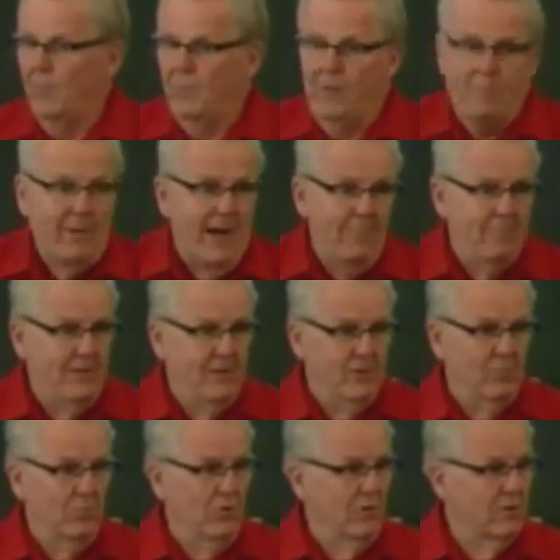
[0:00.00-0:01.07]
that
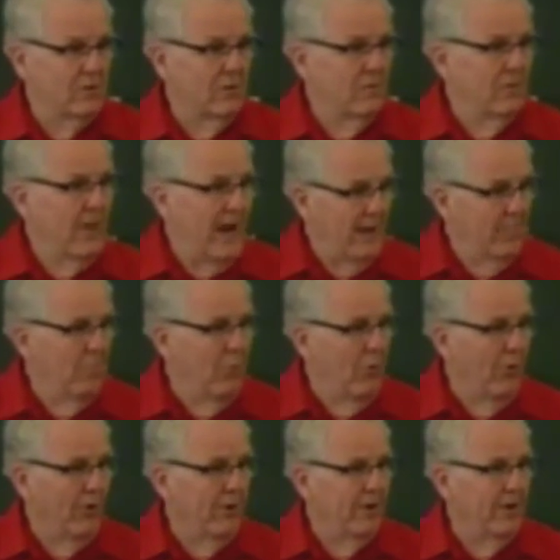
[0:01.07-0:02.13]
baptism was that
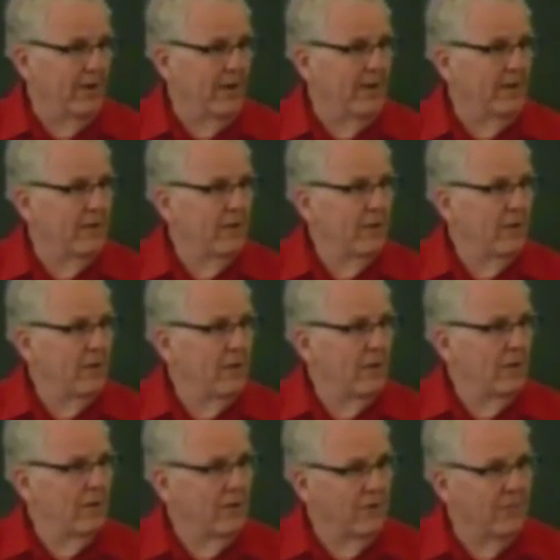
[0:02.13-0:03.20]
important in
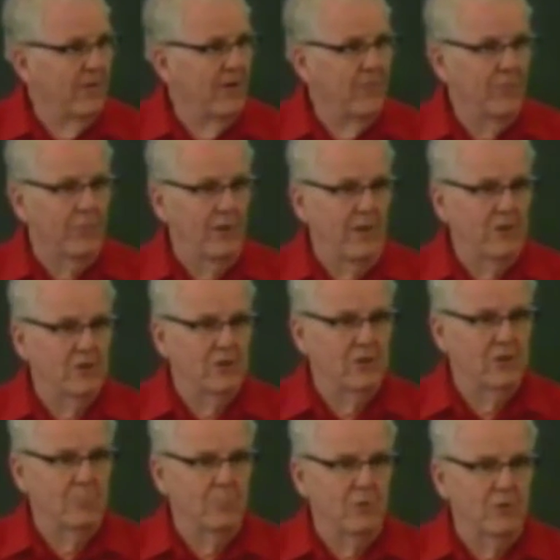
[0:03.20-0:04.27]
your faith
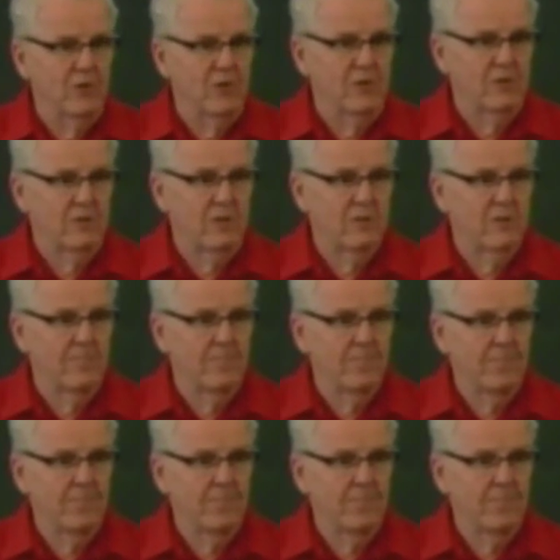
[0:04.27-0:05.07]
relationship with Jesus.